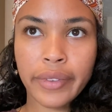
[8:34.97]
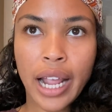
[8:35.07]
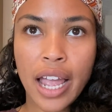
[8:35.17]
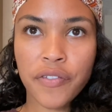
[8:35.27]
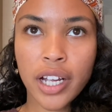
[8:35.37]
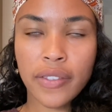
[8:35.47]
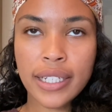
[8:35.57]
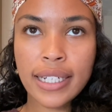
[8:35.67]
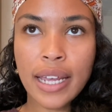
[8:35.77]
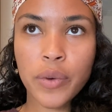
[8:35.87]
I forgot that
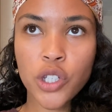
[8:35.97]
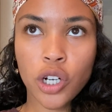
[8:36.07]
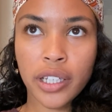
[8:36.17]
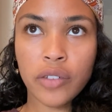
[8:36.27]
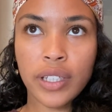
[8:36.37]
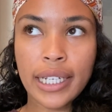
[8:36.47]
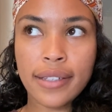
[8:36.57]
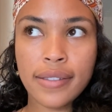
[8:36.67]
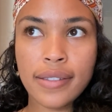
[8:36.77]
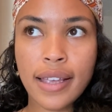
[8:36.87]
today was early
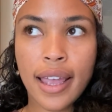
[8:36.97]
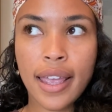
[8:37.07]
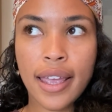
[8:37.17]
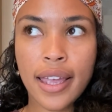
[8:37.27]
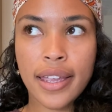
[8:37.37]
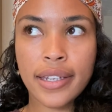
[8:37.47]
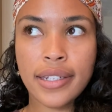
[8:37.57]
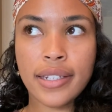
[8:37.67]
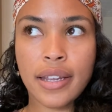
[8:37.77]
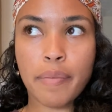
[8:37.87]
release, and
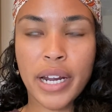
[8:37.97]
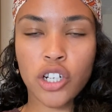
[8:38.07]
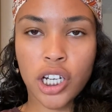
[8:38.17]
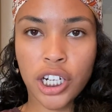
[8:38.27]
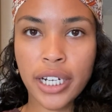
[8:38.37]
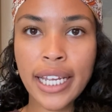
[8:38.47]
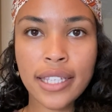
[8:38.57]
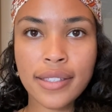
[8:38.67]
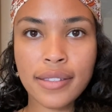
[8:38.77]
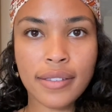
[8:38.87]
my daughter
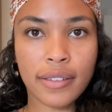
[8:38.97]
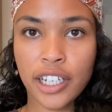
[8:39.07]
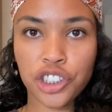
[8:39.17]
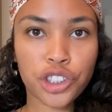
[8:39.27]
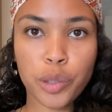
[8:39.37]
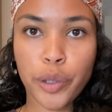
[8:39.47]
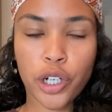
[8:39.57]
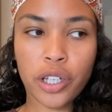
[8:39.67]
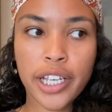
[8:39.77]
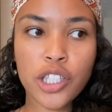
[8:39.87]
eats lunch super
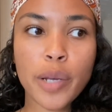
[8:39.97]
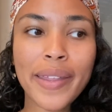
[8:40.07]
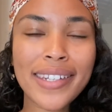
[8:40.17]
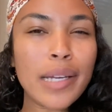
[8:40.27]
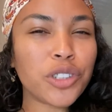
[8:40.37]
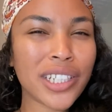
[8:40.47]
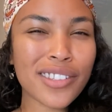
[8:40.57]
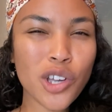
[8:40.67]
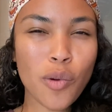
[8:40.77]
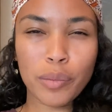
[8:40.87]
early, so by the time she gets
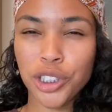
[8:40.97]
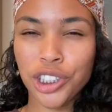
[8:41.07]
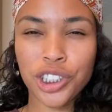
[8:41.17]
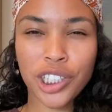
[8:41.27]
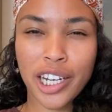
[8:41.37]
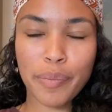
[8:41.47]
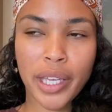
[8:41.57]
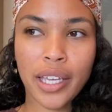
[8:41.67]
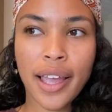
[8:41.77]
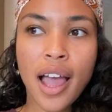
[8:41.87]
home, I'm sure she's gonna
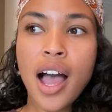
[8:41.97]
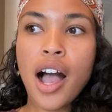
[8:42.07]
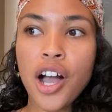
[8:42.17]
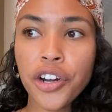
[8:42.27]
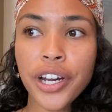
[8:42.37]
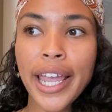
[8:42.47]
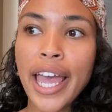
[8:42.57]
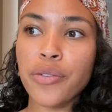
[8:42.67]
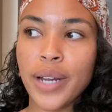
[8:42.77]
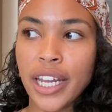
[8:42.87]
be hungry
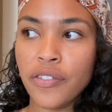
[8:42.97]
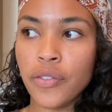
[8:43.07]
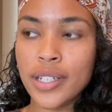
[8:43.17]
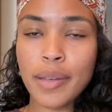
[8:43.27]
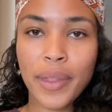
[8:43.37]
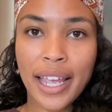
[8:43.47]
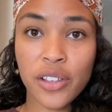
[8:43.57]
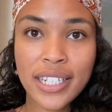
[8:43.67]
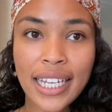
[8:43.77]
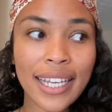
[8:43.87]
and ready for something
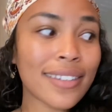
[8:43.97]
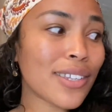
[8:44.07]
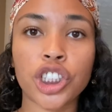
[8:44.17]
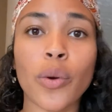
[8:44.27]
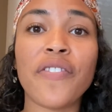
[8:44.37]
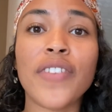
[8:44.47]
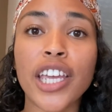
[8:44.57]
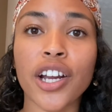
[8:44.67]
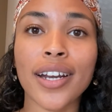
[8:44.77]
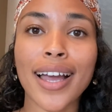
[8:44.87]
else to eat. So I
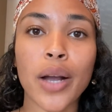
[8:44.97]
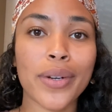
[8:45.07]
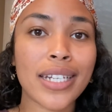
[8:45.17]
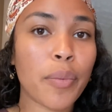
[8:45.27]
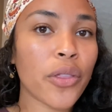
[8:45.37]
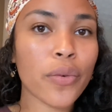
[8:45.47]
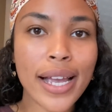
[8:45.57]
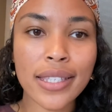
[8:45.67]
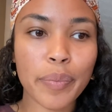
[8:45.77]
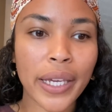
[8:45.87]
figured I would double the
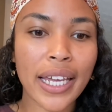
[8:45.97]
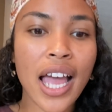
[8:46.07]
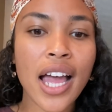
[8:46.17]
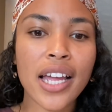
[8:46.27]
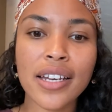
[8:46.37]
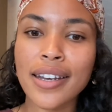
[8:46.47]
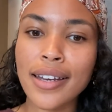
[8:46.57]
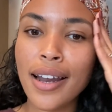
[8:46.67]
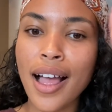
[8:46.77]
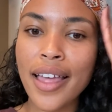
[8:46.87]
recipe,
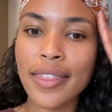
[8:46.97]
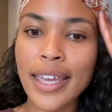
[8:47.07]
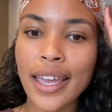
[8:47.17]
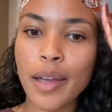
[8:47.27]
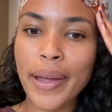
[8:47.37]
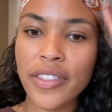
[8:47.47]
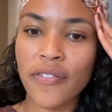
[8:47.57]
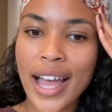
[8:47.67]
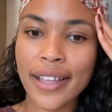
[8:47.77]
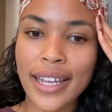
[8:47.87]
not thinking about the
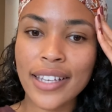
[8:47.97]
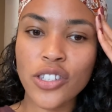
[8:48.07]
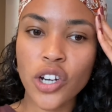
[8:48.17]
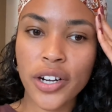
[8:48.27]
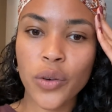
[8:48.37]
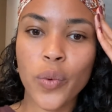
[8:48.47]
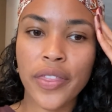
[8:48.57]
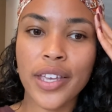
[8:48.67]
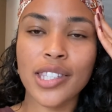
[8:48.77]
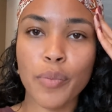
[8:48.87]
fact that I started with
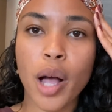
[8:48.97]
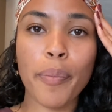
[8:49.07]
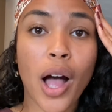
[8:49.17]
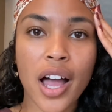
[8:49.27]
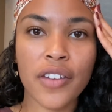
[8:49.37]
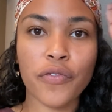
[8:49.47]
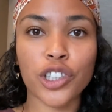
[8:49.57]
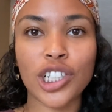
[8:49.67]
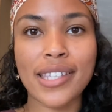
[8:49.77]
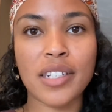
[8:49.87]
a small pot for
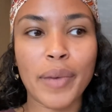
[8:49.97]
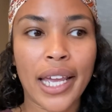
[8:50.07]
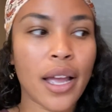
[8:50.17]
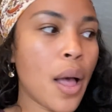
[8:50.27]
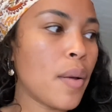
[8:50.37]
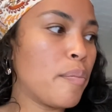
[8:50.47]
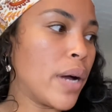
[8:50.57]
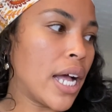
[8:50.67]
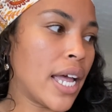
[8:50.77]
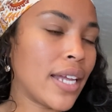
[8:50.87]
just me,
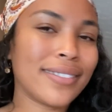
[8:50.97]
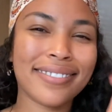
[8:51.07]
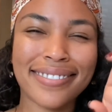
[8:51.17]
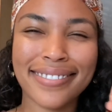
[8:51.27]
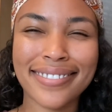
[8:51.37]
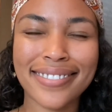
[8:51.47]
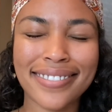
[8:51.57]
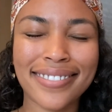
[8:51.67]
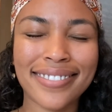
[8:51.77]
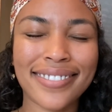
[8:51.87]
but
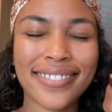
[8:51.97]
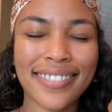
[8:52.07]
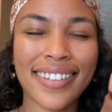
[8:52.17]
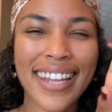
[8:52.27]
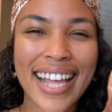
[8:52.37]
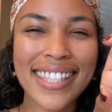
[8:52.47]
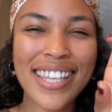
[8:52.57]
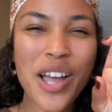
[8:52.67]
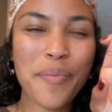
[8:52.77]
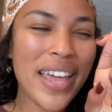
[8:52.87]
let's
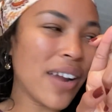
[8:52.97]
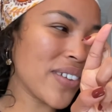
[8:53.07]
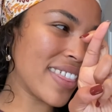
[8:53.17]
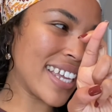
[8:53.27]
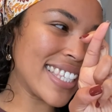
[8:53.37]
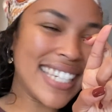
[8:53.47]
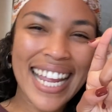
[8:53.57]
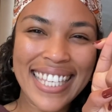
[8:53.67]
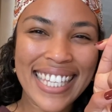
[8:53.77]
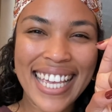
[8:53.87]
hope that everything
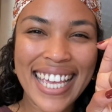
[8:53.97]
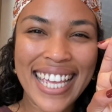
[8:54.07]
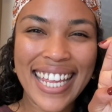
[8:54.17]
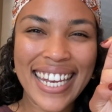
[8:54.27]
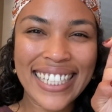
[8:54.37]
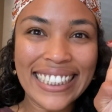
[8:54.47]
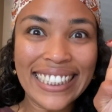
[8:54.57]
stays in.